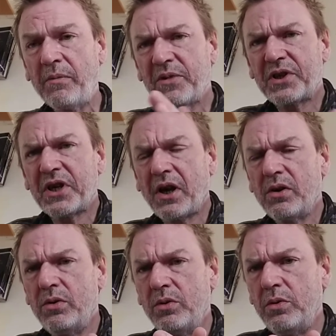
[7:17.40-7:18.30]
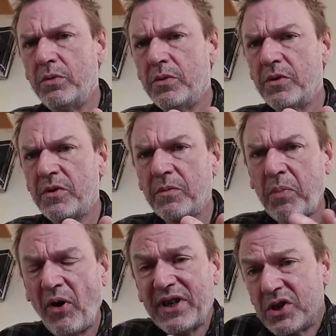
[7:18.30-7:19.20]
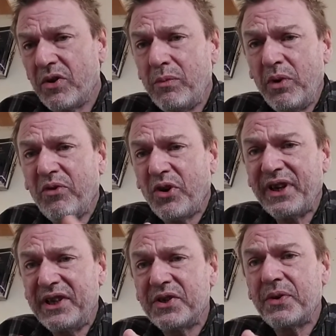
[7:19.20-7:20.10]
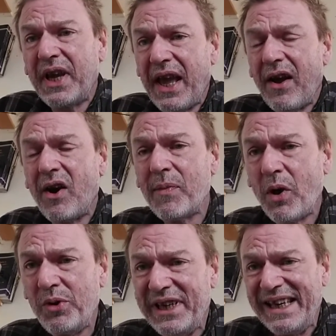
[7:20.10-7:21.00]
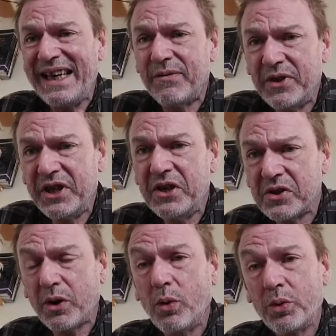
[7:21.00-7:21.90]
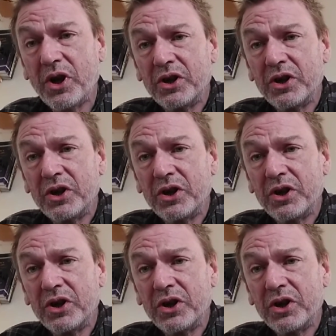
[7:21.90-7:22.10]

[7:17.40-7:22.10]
So by the time we've gone into care, I'm only 11 years old.